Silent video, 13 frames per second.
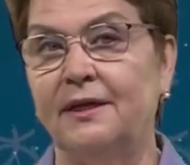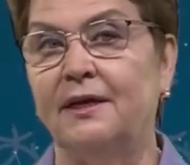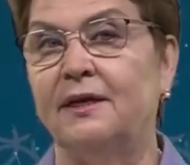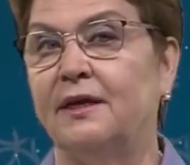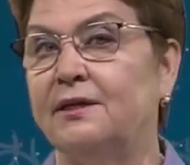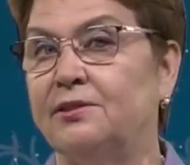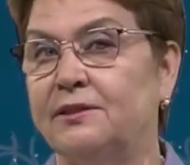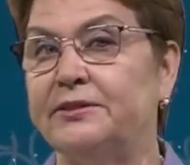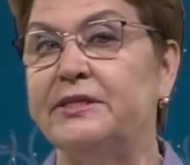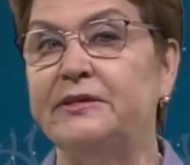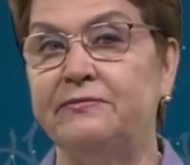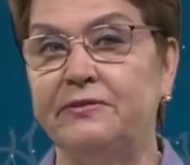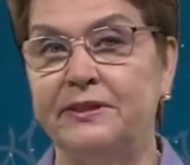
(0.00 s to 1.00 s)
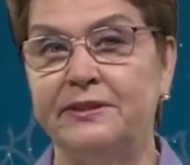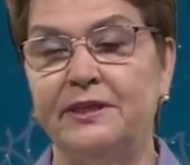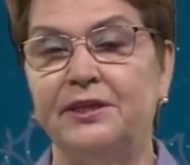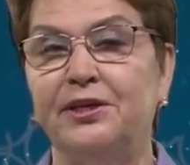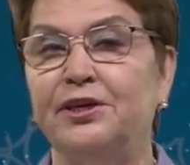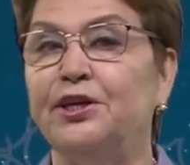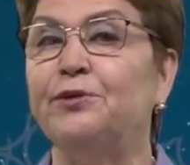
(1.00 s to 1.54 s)
are
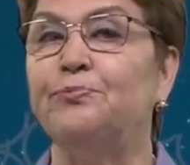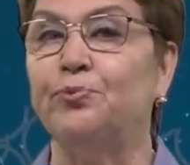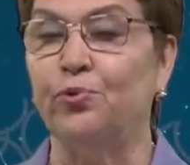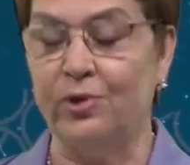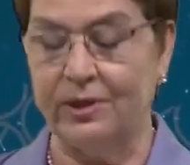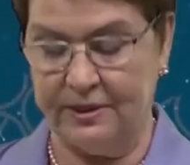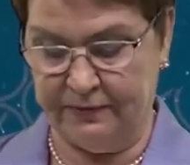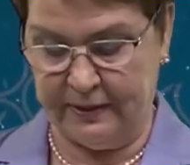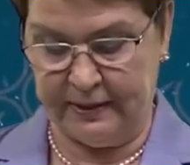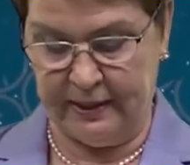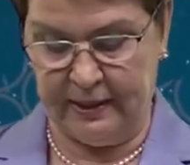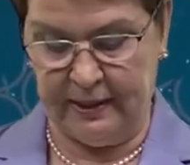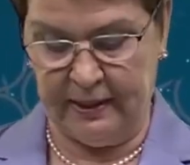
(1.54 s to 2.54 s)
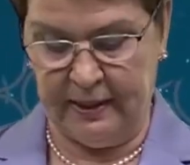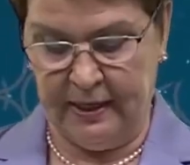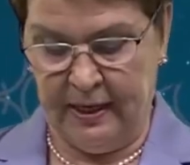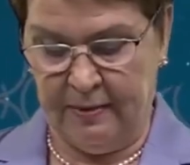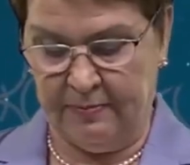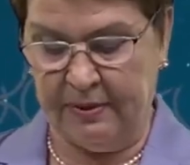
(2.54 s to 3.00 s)
the applicants, the